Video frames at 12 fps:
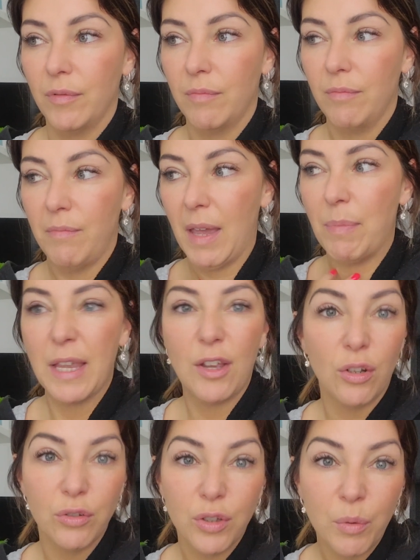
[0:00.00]
maybe
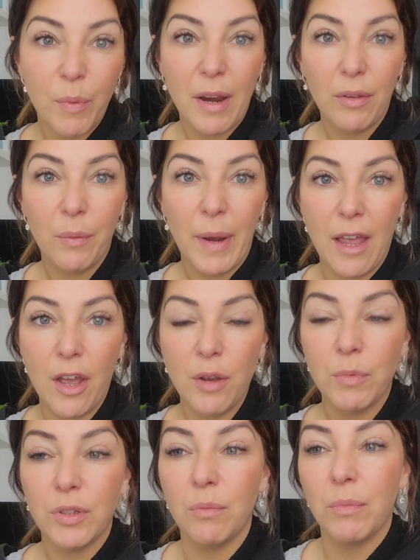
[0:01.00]
gone somewhere on the way
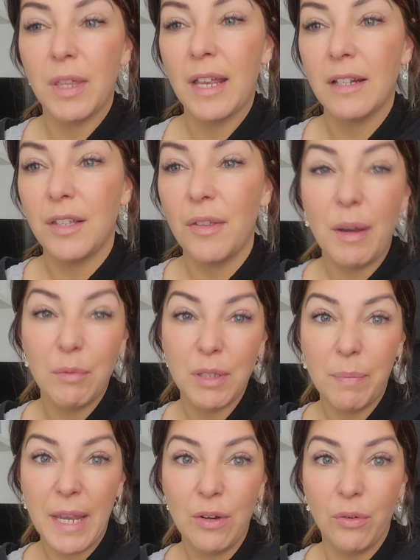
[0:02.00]
home or something. So that was
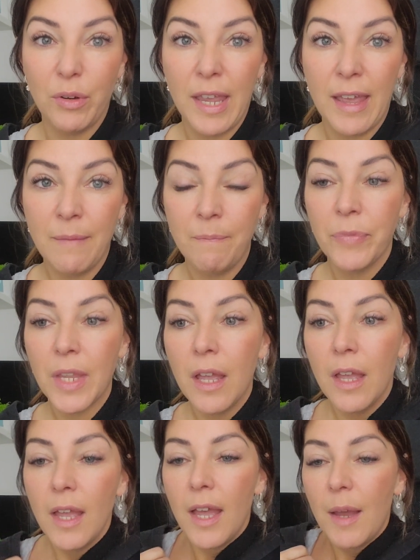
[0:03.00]
a bit annoying.
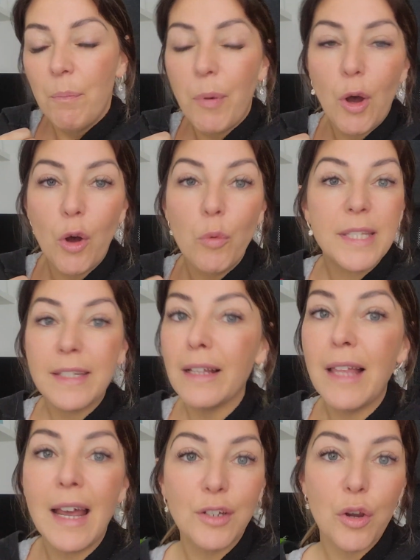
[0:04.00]
But we
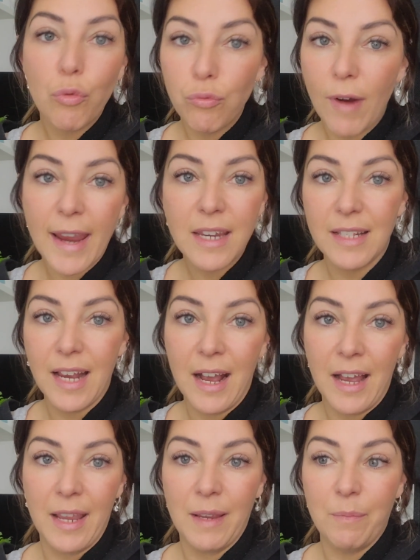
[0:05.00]
still had a great
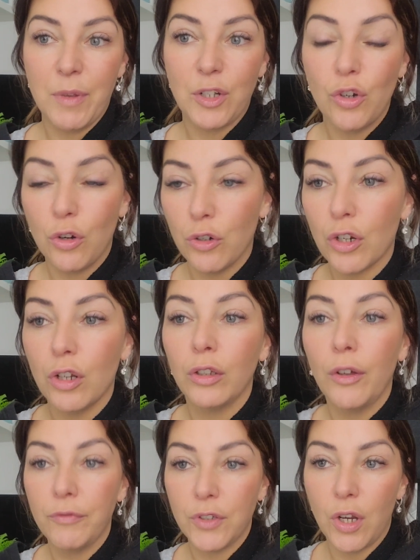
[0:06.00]
time. George
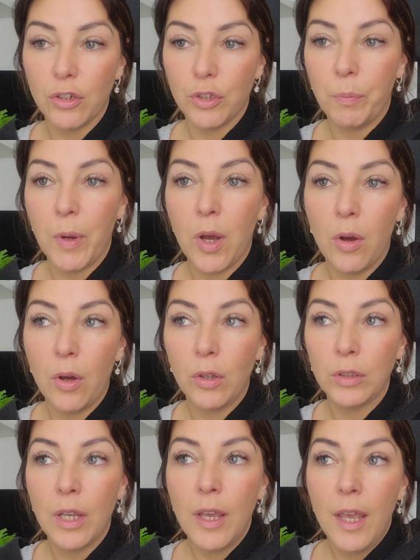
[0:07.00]
loved
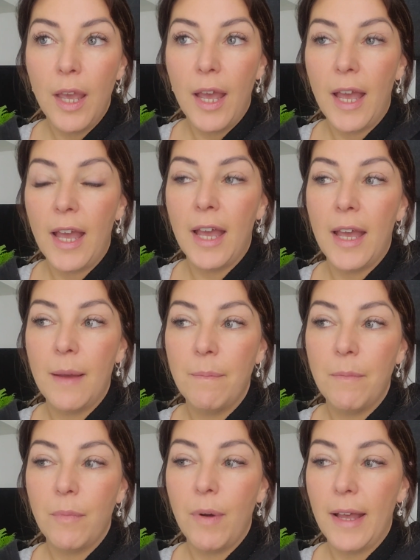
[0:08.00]
dodgeball.
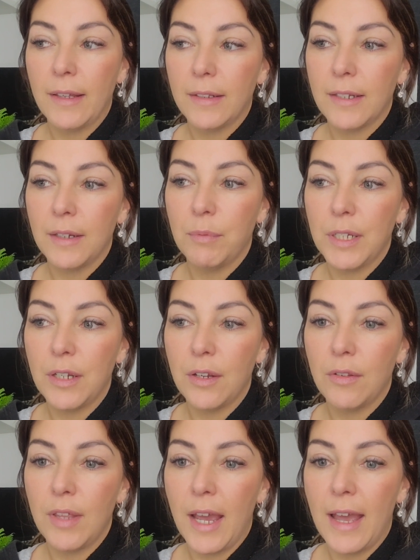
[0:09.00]
What else did we
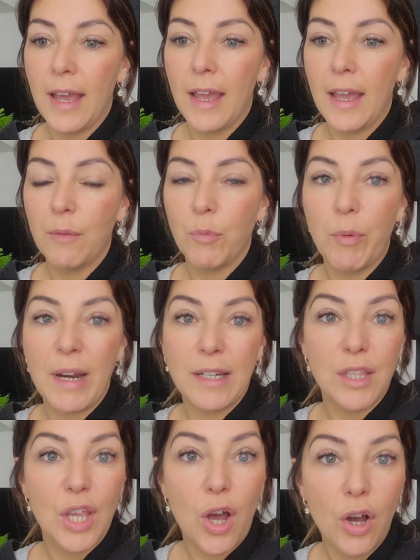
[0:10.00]
do there? We
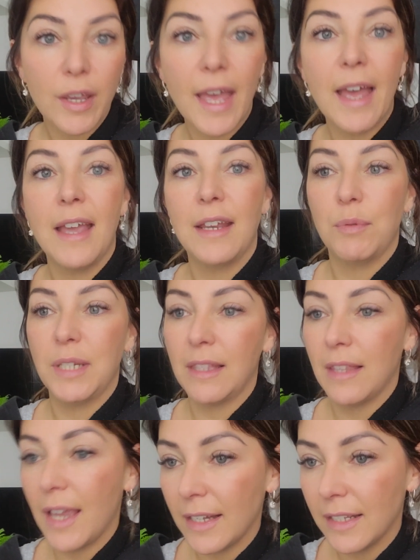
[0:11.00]
went to the arcade. We
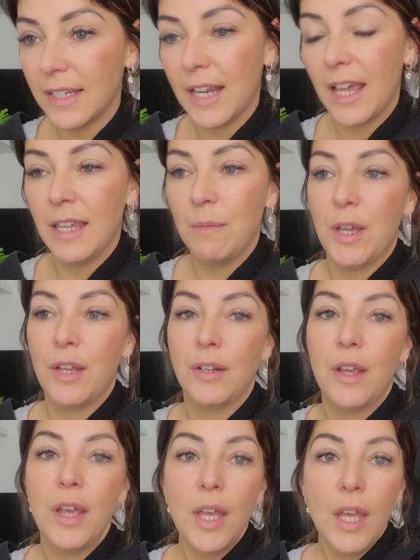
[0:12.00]
did the entertainment.